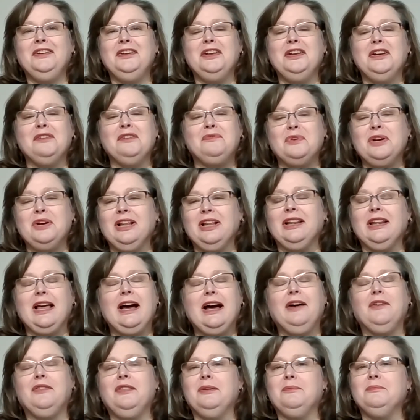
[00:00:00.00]
And if we
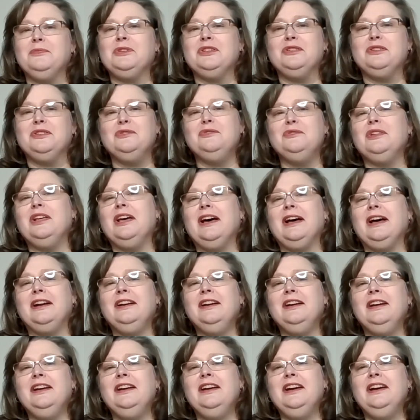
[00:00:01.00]
allow them to do that,
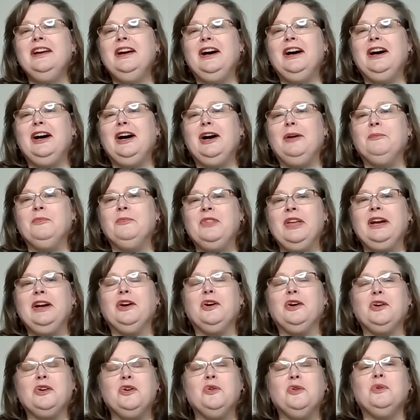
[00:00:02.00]
they
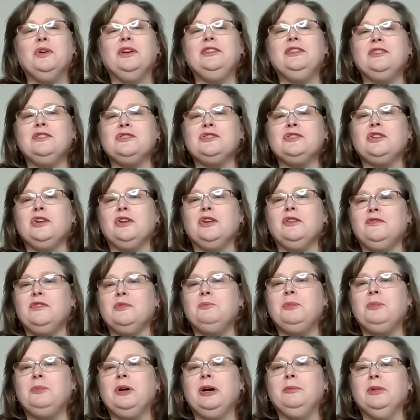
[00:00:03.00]
are going to serve the
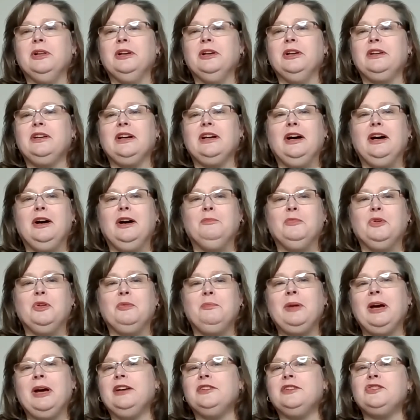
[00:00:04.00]
public
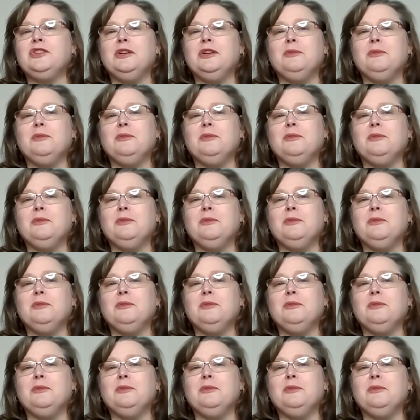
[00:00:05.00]
with passion